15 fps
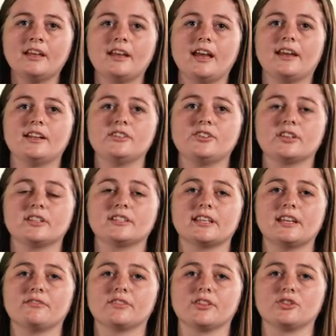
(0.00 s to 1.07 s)
And as you can
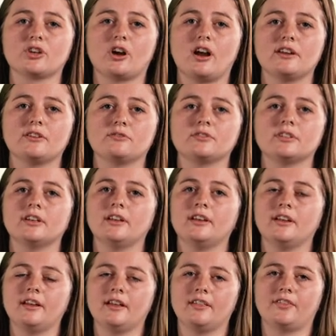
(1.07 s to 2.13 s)
see for the child,
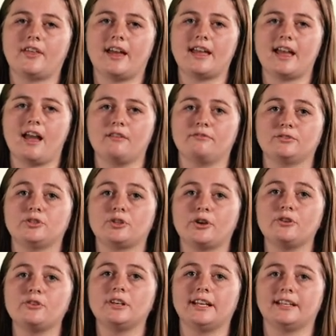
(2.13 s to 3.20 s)
they have
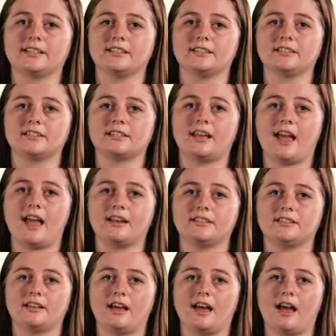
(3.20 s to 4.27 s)
two letters
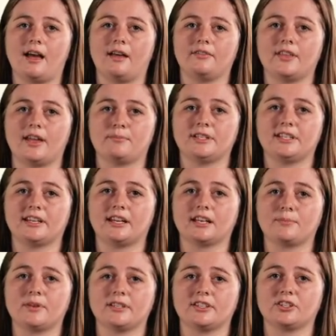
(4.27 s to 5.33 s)
at uh, that particular
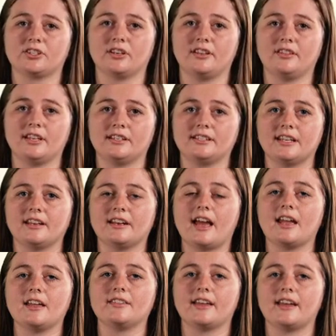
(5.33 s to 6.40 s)
position in their
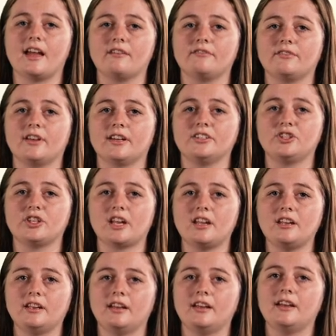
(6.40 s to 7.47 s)
DNA. They have a
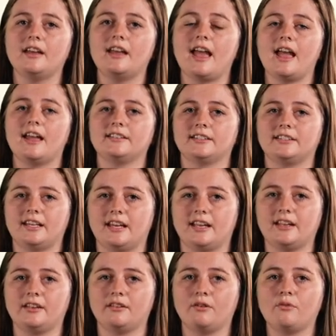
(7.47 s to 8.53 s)
G and a
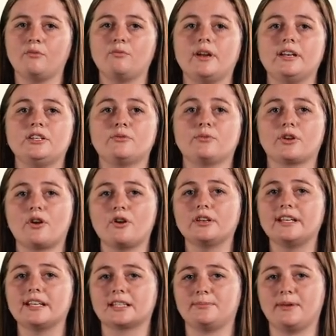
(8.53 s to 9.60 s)
T, when you would
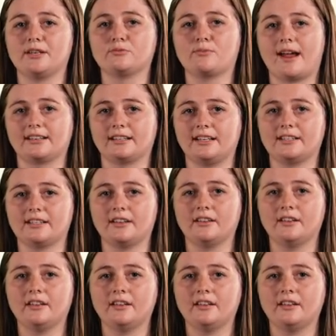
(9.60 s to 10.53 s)
only expect one letter.